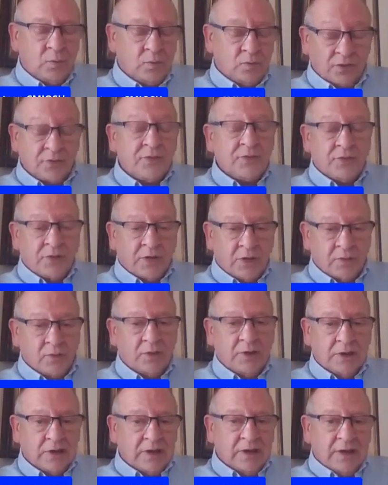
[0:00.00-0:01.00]
through,
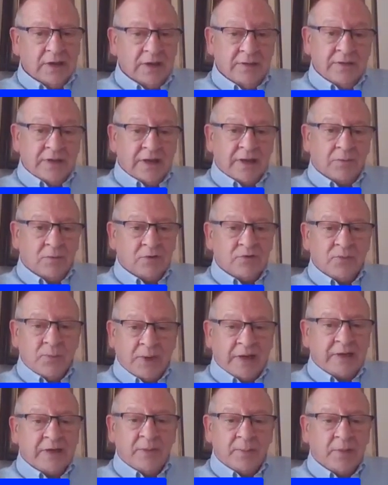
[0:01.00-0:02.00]
and that was
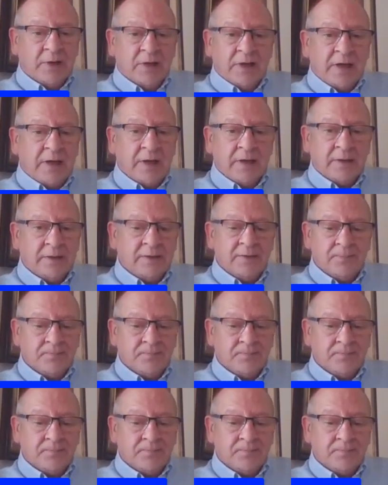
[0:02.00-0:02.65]
Mandy Picard.